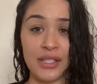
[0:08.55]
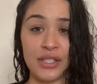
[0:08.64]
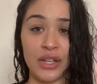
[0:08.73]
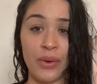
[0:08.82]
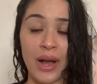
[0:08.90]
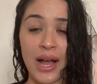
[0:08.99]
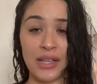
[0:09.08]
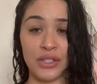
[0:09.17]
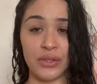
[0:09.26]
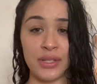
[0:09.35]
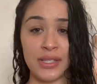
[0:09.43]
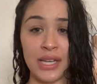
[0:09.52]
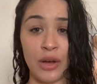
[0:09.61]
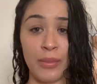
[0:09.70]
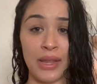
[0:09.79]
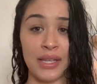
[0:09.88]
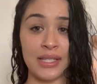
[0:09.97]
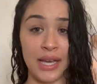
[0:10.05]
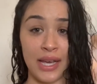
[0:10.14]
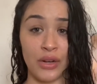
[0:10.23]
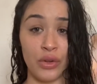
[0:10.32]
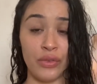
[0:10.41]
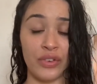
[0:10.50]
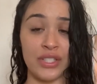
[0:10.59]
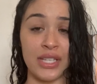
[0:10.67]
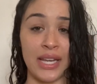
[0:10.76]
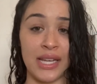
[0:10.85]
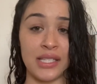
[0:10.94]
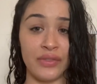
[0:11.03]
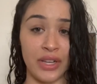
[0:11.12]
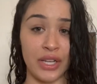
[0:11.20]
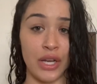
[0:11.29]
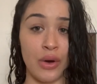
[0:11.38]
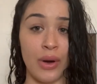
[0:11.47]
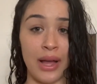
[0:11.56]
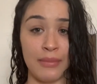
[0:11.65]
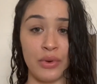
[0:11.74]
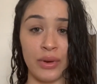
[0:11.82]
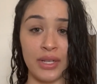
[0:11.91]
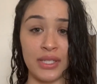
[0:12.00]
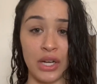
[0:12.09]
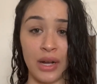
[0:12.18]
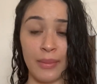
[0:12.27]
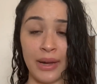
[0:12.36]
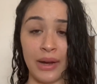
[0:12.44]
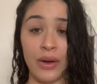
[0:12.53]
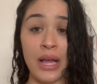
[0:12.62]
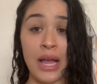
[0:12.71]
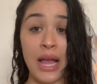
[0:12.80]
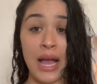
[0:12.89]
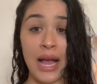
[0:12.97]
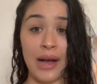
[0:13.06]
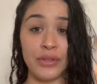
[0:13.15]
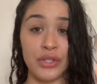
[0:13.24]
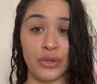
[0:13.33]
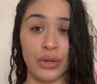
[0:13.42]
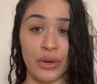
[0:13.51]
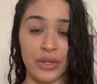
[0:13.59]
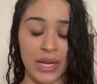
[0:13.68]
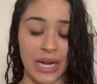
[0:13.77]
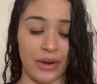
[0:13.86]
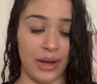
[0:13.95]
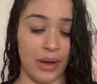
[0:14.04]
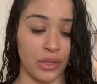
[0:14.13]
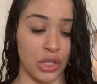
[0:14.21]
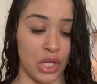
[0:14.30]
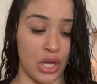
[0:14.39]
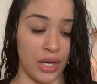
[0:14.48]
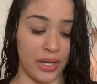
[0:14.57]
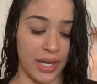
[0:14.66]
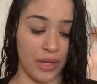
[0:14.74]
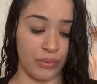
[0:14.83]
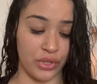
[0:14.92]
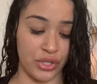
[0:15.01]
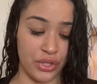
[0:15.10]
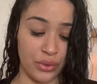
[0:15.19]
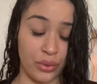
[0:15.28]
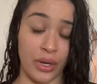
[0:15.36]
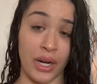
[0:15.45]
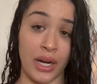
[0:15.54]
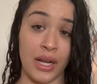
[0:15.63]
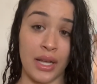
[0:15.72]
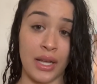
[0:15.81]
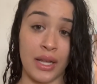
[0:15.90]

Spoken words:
So as you can tell by the title for today's video, I'm going to talk about how to grow your hair out long and restore